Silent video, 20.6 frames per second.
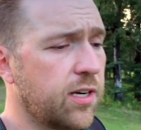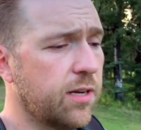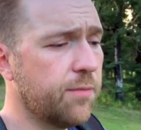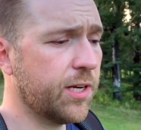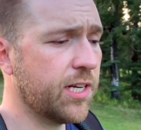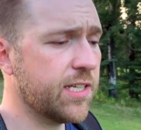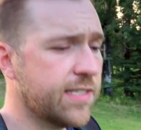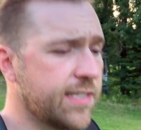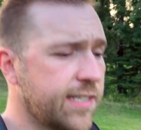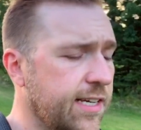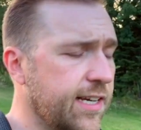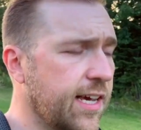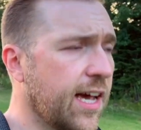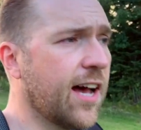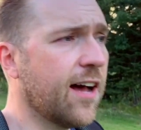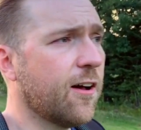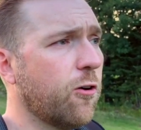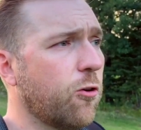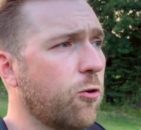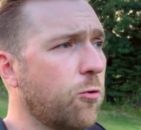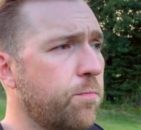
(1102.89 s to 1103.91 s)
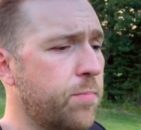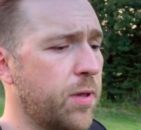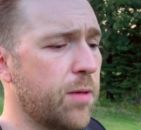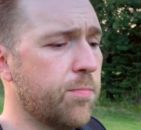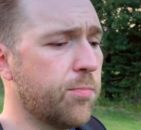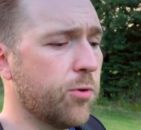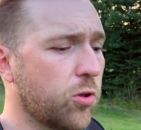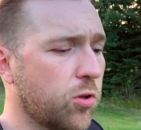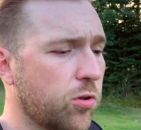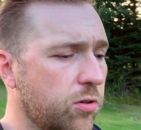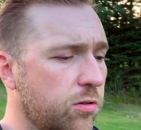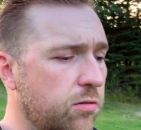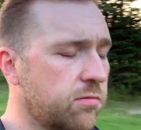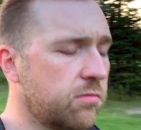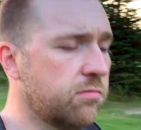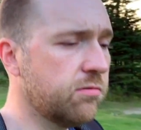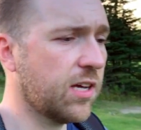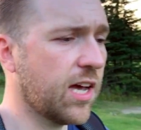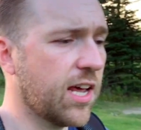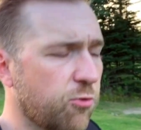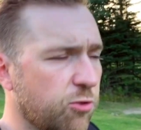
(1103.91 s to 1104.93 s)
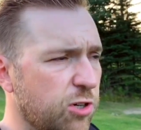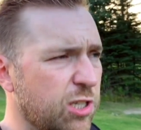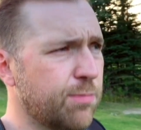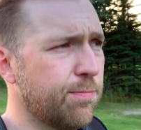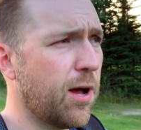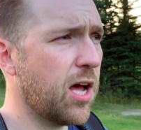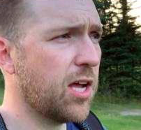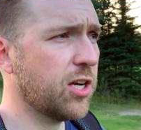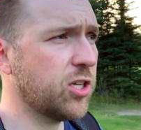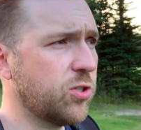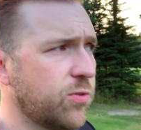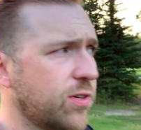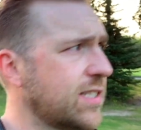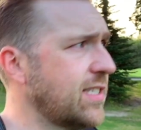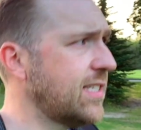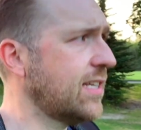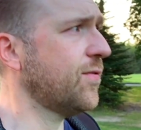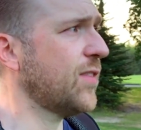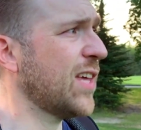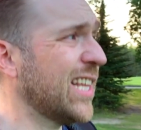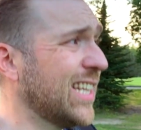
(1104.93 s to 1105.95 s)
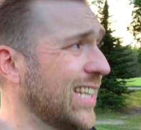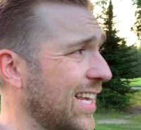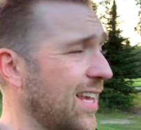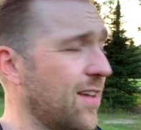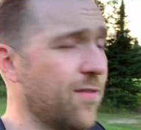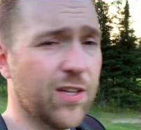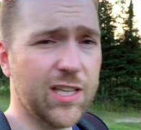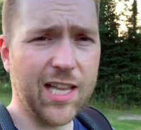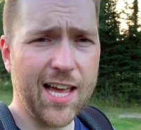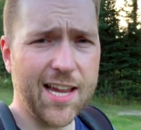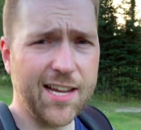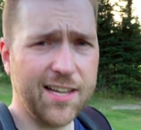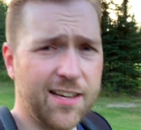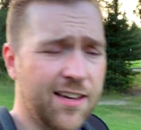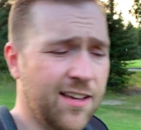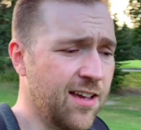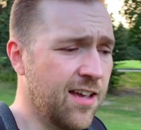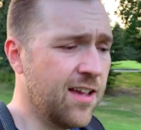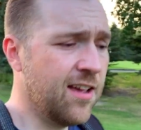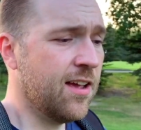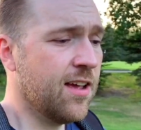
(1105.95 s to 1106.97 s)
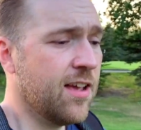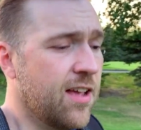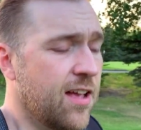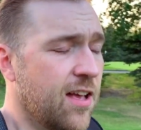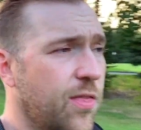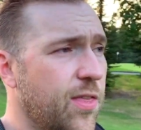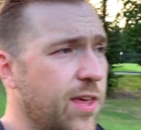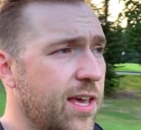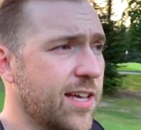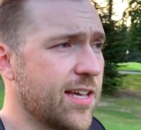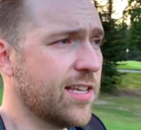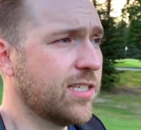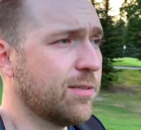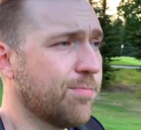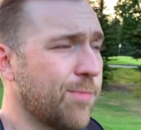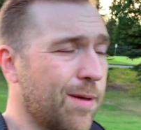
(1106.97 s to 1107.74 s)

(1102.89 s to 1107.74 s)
I'm going to see how people kind of respond to it, see if they even like this.